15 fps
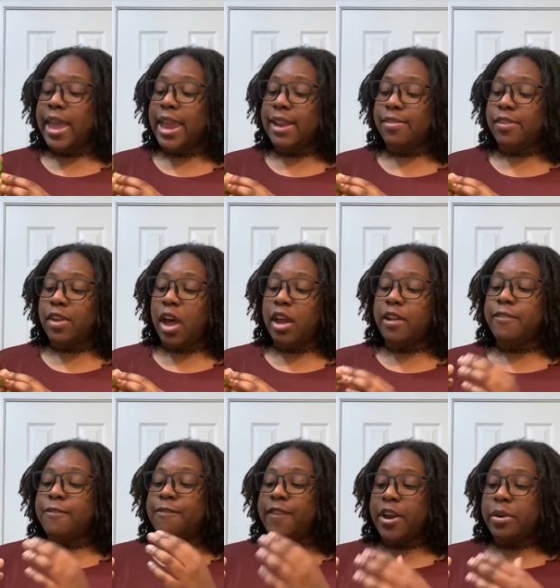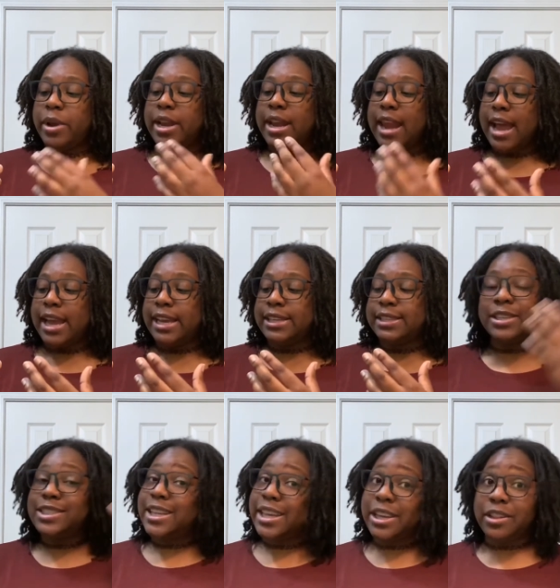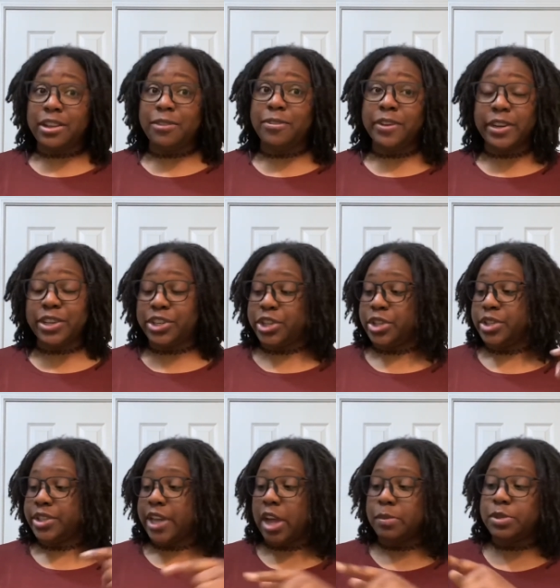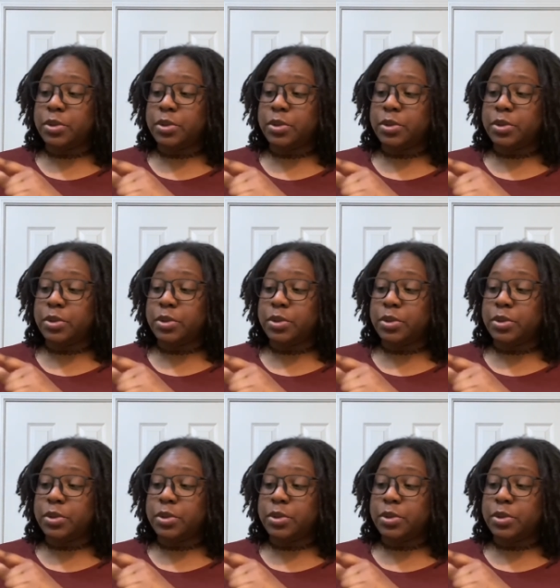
It's got a very nice tingly feeling to your scalp.